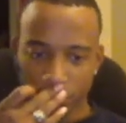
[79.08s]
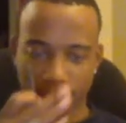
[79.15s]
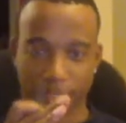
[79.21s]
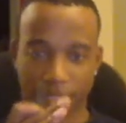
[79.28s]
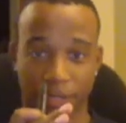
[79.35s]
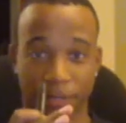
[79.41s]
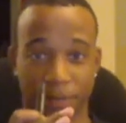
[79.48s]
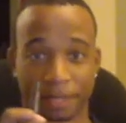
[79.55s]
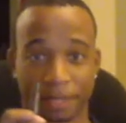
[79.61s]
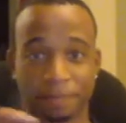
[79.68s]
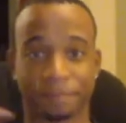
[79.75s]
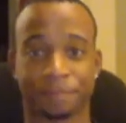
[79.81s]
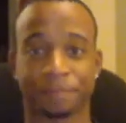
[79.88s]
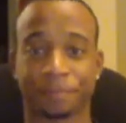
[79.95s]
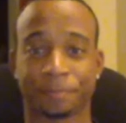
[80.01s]
Excuse me.
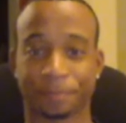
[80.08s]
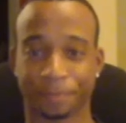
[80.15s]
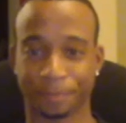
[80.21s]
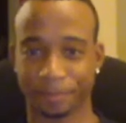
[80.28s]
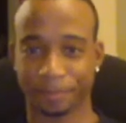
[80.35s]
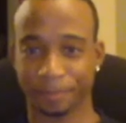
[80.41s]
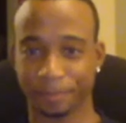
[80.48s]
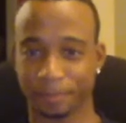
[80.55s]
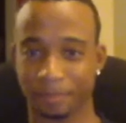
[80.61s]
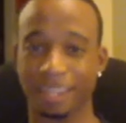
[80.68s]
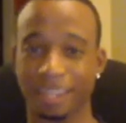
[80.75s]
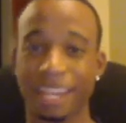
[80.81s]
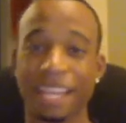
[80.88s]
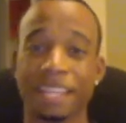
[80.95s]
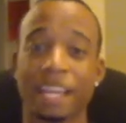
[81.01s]

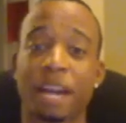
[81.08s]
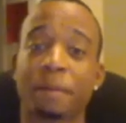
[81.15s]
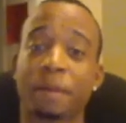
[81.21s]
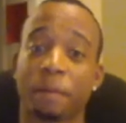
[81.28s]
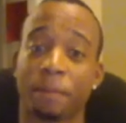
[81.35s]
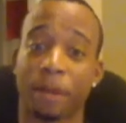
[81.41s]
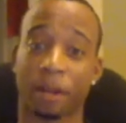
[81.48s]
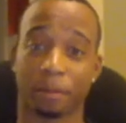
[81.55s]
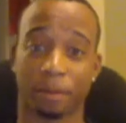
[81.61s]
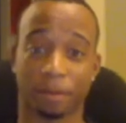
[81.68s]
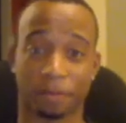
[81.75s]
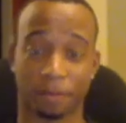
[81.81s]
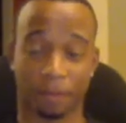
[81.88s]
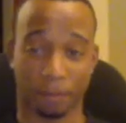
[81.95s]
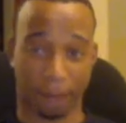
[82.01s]
And then I'll compare
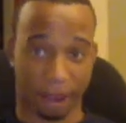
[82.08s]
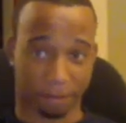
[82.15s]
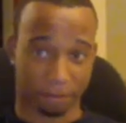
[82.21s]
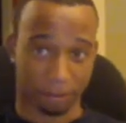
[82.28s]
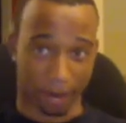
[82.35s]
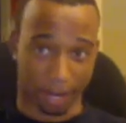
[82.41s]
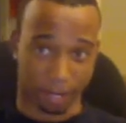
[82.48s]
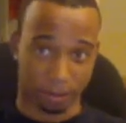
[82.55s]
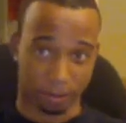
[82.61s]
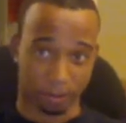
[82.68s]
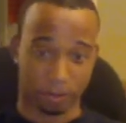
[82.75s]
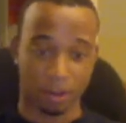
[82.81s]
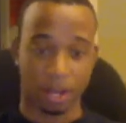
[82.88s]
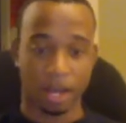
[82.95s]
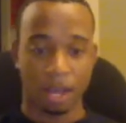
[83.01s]
both of them after I
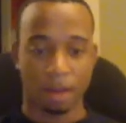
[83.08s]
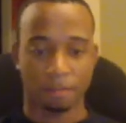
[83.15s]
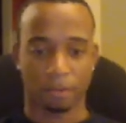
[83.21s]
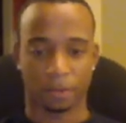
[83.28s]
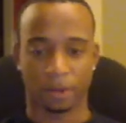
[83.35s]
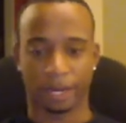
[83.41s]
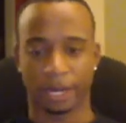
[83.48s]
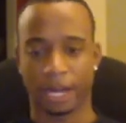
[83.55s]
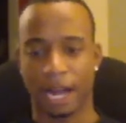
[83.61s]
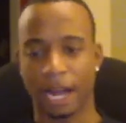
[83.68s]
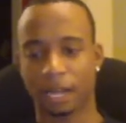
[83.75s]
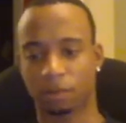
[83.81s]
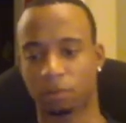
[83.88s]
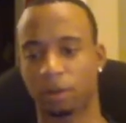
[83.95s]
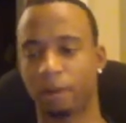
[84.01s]
do Marine.
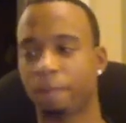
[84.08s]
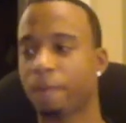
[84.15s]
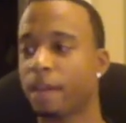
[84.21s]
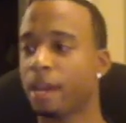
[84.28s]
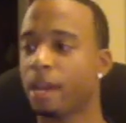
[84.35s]
AQVA.